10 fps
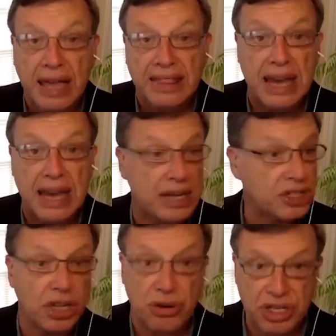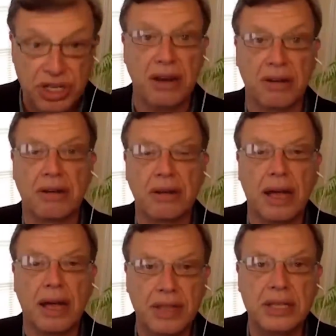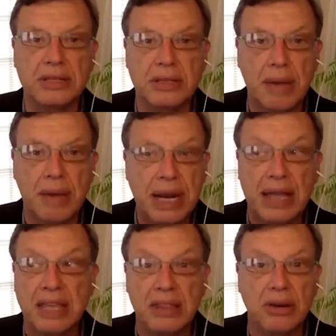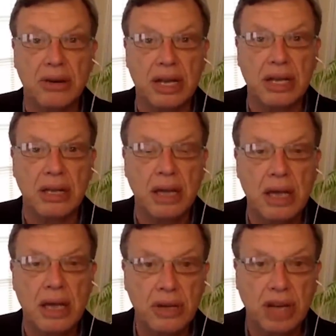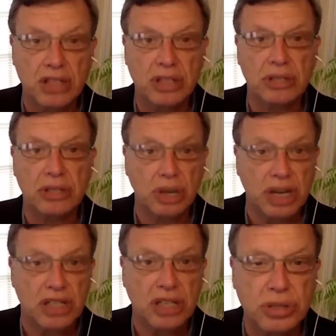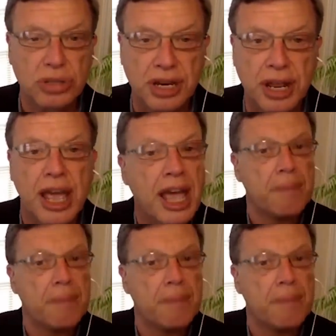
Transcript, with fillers: I think, actually are done on this. I mean, I think I, they're. gonna, I agree. Gonna, they're going to get toasted.